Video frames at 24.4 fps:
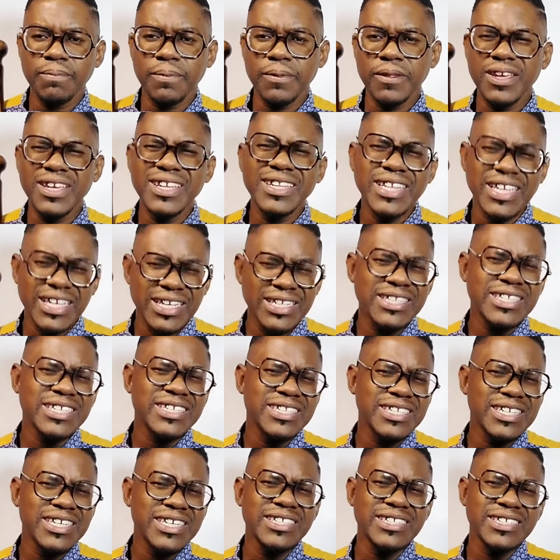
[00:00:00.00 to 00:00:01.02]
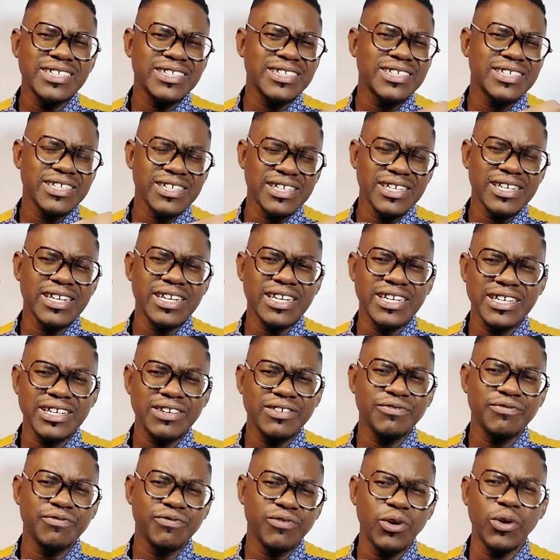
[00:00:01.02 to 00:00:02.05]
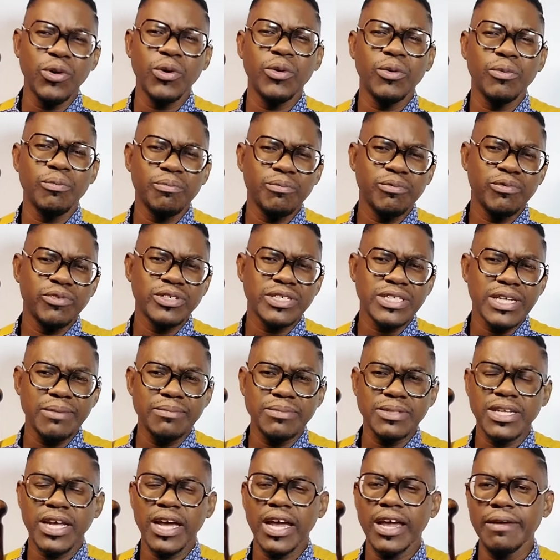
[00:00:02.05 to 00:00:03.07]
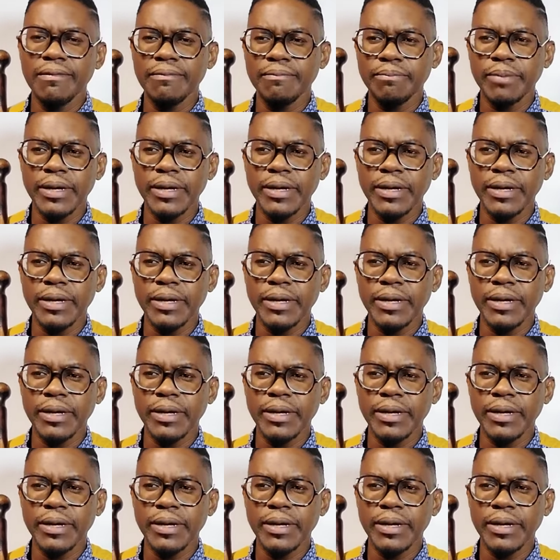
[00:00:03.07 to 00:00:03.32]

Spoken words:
It entertains children for some time,